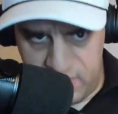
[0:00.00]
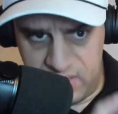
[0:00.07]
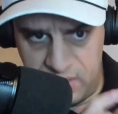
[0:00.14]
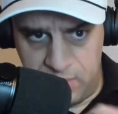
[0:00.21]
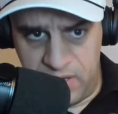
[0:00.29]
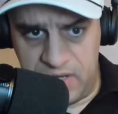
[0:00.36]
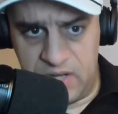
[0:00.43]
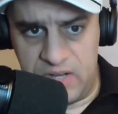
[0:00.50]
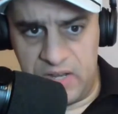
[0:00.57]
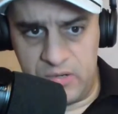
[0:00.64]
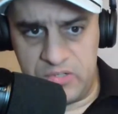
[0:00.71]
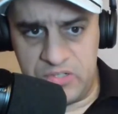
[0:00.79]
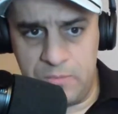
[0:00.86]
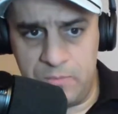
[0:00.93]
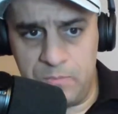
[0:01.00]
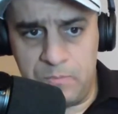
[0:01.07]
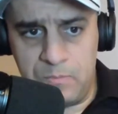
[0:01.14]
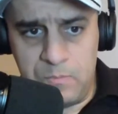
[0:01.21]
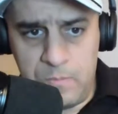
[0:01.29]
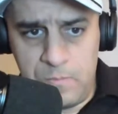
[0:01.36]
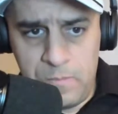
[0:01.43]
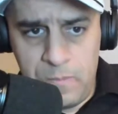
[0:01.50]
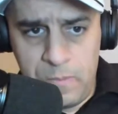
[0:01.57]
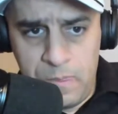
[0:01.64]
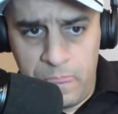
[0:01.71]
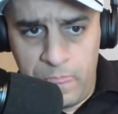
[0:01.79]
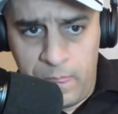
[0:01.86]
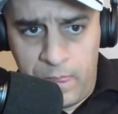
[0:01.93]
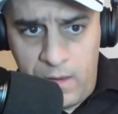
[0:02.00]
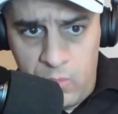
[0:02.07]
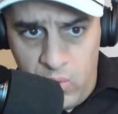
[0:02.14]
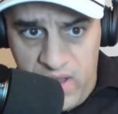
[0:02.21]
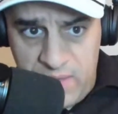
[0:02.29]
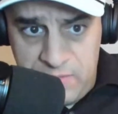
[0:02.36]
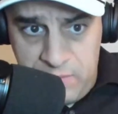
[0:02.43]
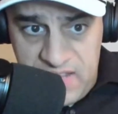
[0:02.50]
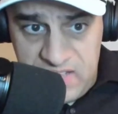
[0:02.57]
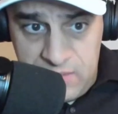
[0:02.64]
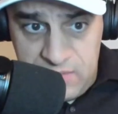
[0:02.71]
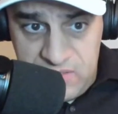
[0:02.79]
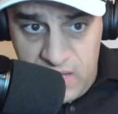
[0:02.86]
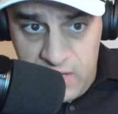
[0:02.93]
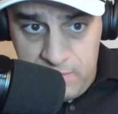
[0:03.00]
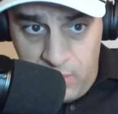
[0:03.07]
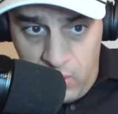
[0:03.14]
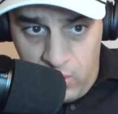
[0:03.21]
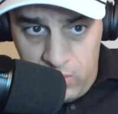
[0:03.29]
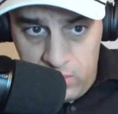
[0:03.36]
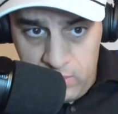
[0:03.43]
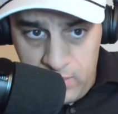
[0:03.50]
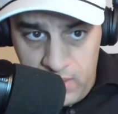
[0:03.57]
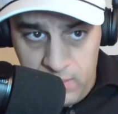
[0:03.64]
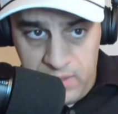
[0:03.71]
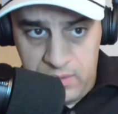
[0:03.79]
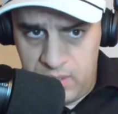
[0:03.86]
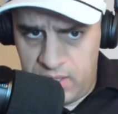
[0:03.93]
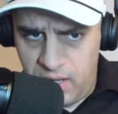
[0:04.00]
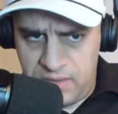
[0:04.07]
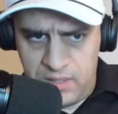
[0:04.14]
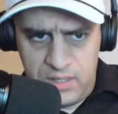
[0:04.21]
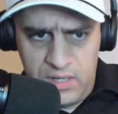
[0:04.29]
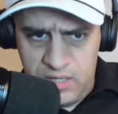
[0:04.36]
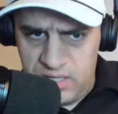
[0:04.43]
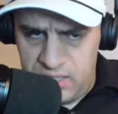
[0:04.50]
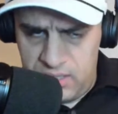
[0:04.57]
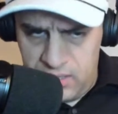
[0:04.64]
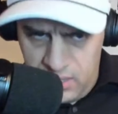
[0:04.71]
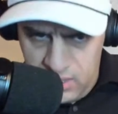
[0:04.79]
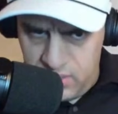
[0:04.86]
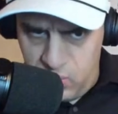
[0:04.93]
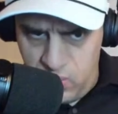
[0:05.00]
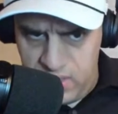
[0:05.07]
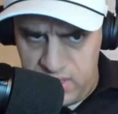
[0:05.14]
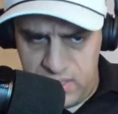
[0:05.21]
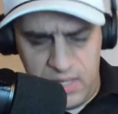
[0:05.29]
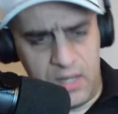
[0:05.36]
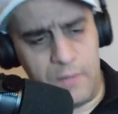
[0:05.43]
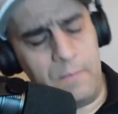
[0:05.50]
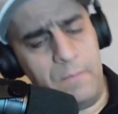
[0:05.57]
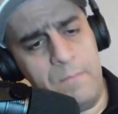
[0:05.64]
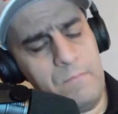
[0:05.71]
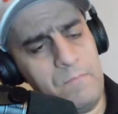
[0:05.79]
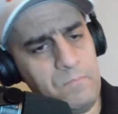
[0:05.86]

Rams and the Buccaneers. Rams playing some solid ball. I mean, they got that ugly win in